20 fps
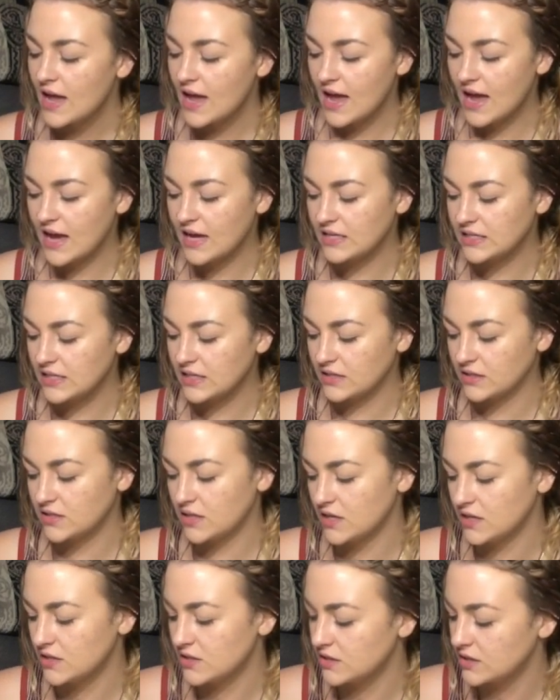and it
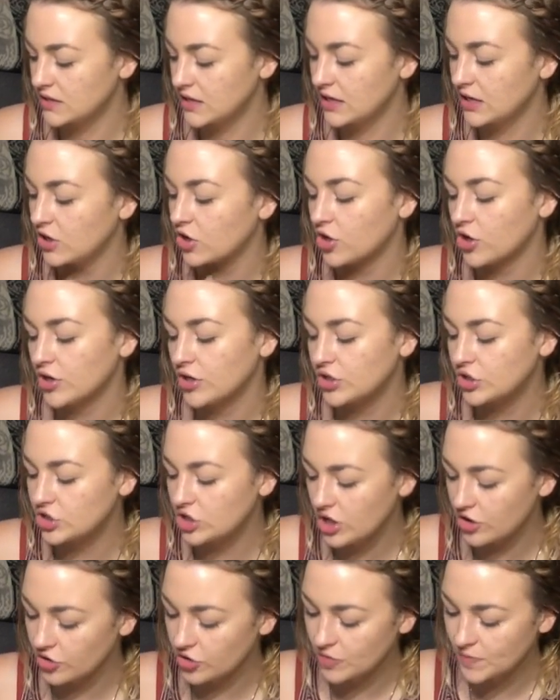does encourage
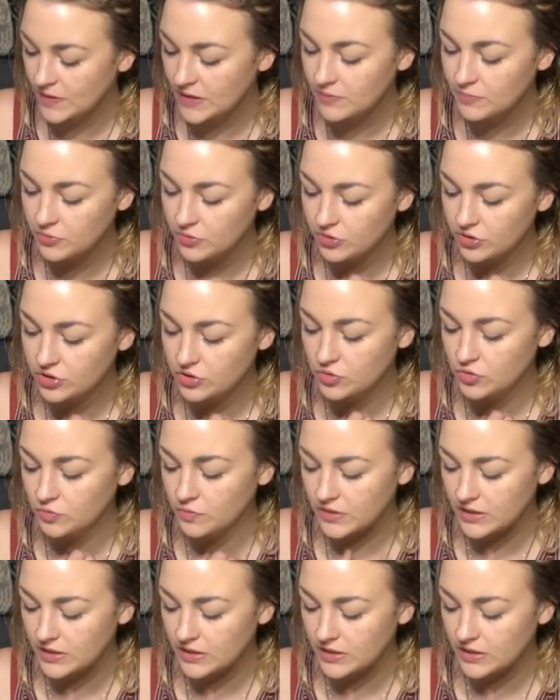other people to